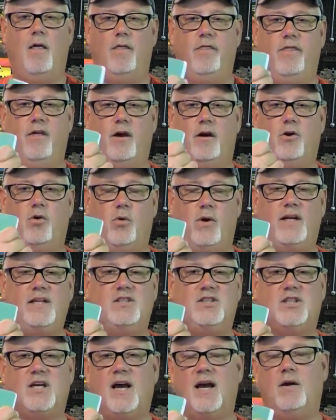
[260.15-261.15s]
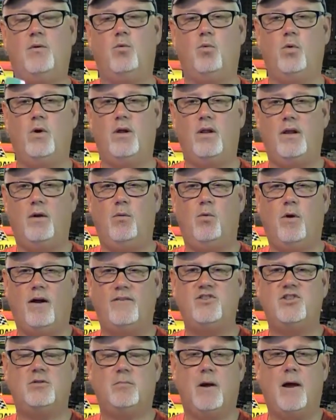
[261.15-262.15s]
The green side really
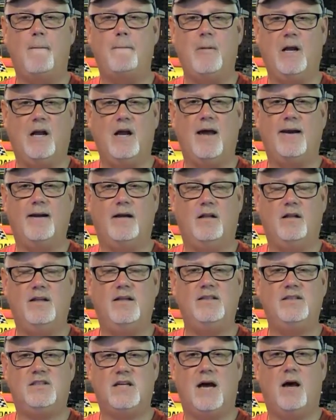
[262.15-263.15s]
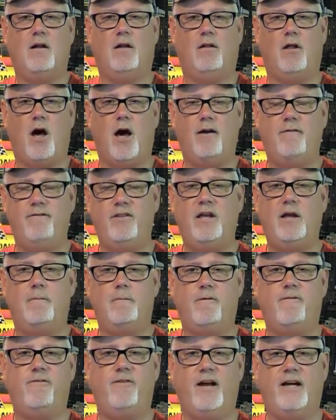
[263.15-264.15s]
roughs them up and kind of cleans out a lot of the
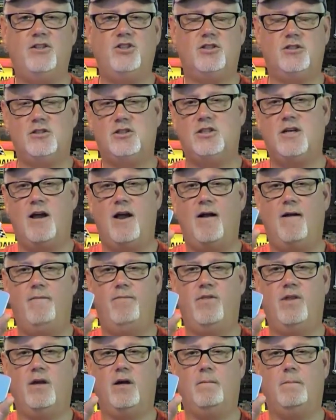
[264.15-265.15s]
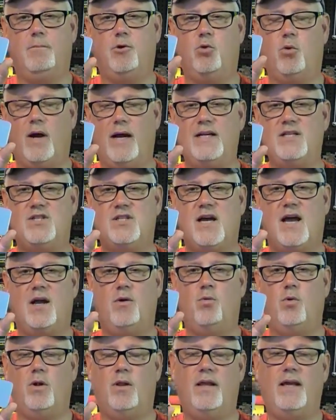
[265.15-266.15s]
imperfections. The gray
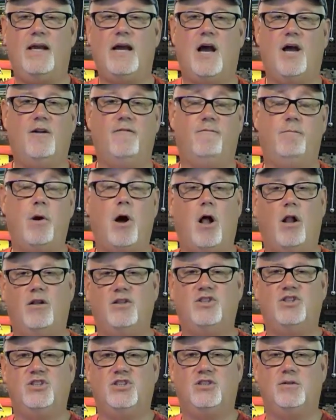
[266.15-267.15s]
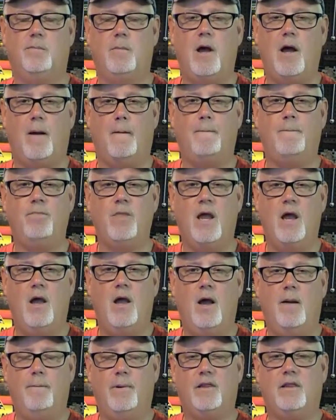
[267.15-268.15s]
side really kind of polishes them up.
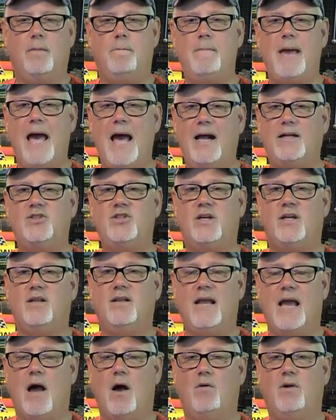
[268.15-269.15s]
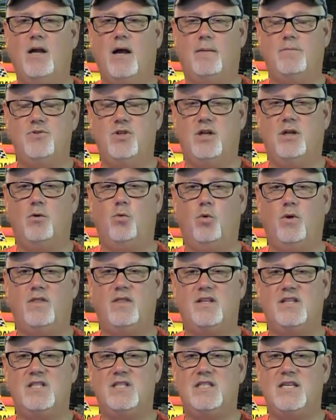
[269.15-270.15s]
But the magic now comes in with
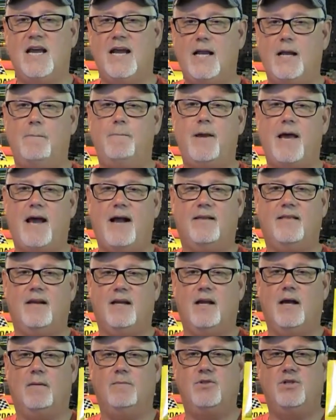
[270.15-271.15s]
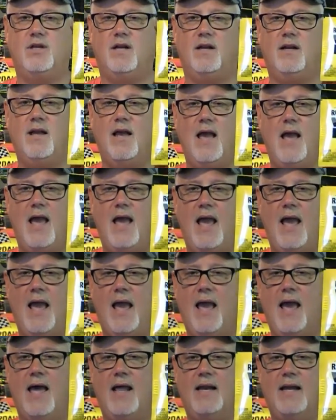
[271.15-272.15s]
the second pack that comes in,
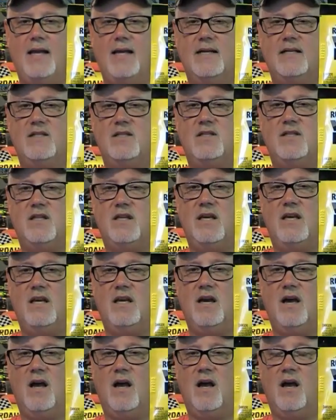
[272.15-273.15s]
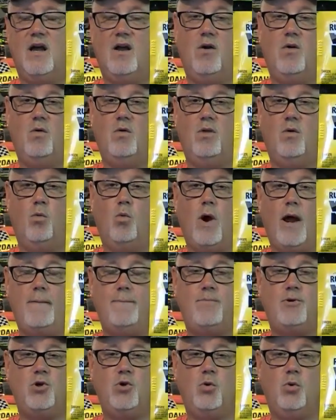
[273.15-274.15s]
and it's the
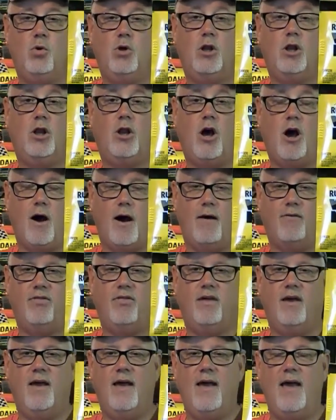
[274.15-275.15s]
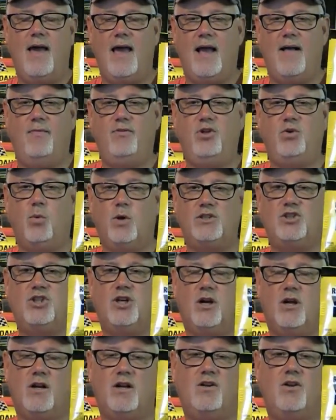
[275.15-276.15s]
Wipe New cloth. And what you're
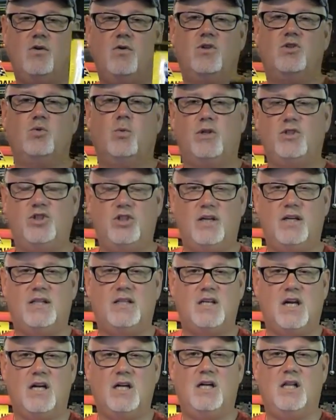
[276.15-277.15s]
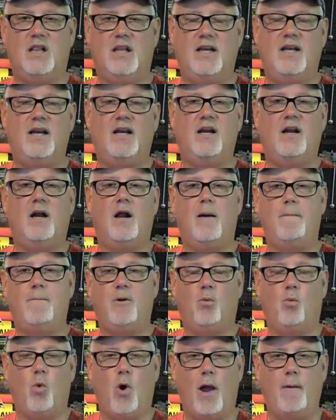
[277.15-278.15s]
going to do is once you get done cleaning it up
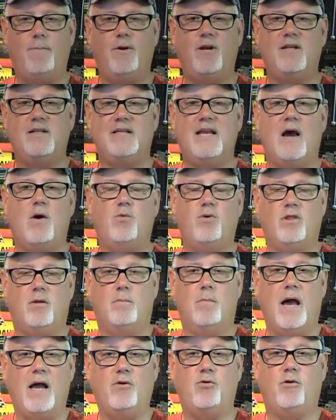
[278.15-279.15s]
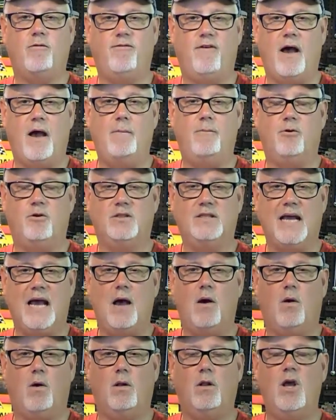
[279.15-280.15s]
and wiping it down with the microfiber
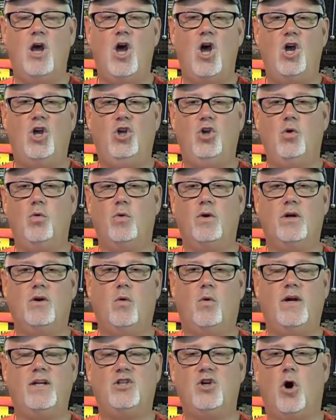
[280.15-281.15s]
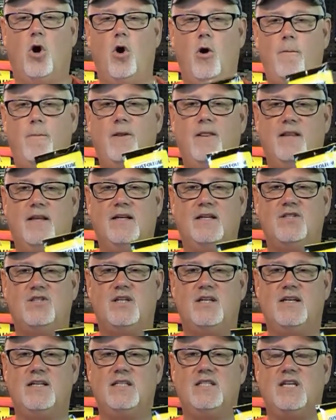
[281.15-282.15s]
towel, you are going to open this,
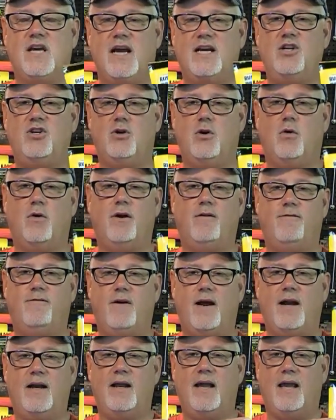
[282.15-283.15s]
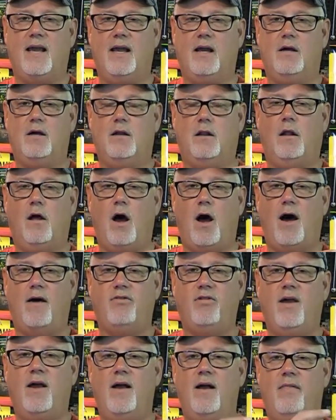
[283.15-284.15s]
and inside you're going to find a
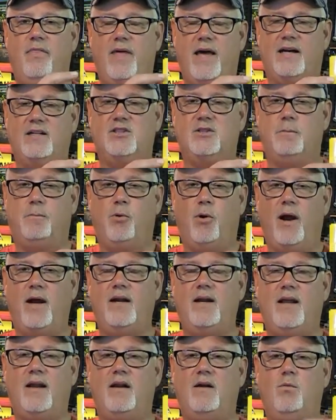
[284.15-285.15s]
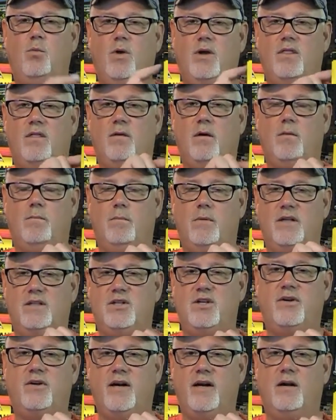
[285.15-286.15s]
cloth that is impregnated with
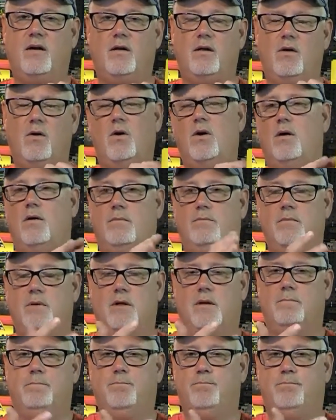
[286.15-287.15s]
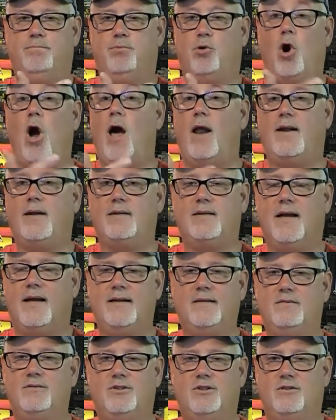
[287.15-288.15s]
material, or product
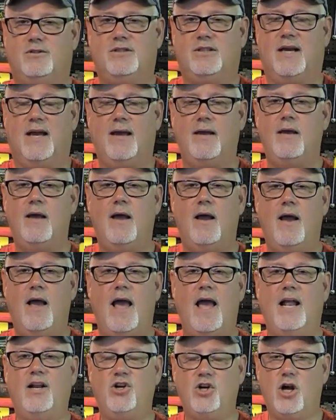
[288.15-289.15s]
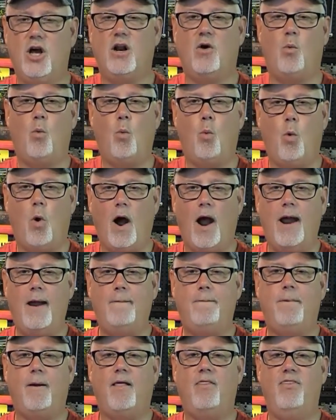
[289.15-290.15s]
I should say, and you're going to
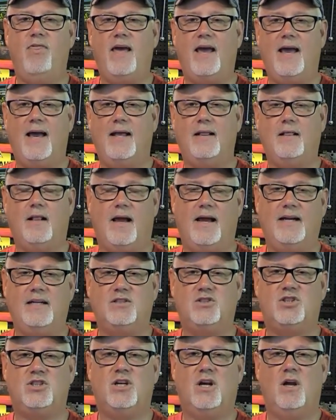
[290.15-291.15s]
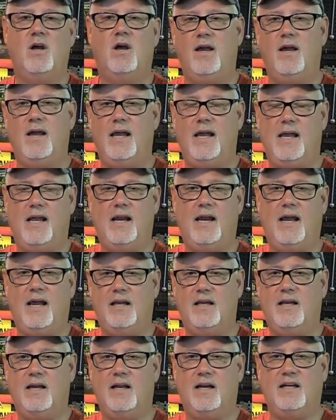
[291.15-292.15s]
wipe the headlights in
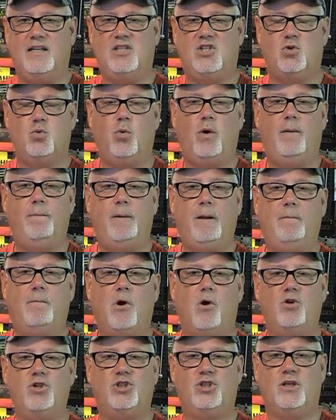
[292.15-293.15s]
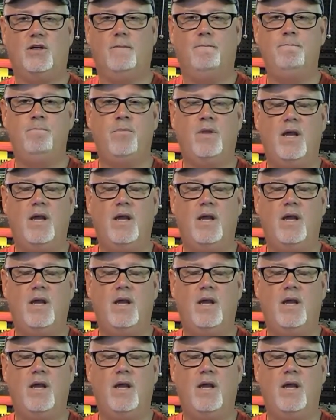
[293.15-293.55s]
a sweeping motion.